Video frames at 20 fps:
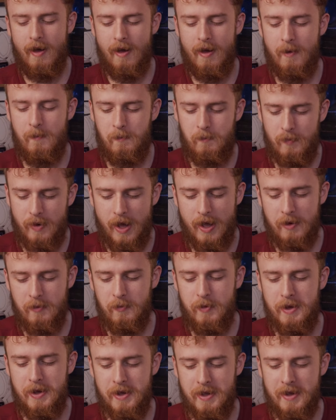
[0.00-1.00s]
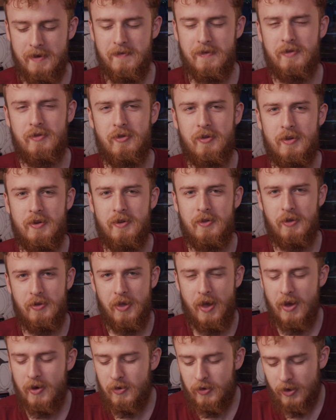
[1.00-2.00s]
Uh, but we can give it the, the
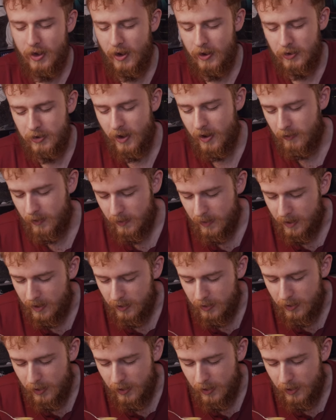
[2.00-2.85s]
taste test, everybody.